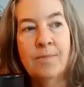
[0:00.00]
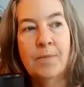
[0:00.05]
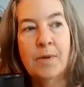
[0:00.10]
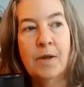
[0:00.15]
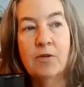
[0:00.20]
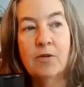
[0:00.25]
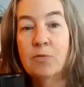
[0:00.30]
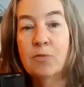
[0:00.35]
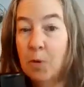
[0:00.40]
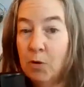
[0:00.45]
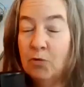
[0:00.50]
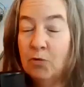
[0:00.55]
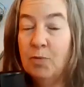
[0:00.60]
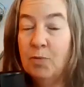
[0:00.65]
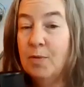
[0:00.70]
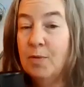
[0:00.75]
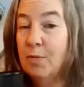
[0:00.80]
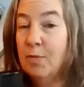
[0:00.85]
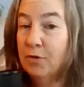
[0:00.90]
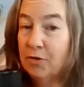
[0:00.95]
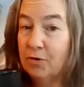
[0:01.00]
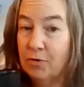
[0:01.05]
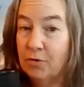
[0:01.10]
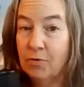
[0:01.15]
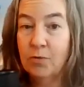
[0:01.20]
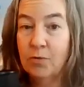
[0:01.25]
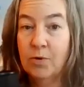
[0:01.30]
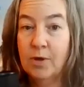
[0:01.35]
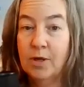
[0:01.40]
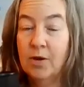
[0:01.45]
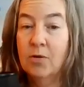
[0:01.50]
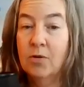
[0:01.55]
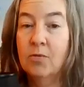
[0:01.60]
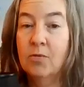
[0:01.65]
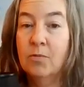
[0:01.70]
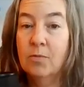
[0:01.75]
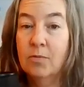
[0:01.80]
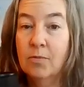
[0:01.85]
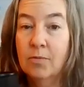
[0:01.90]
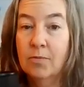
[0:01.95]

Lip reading: expose people to,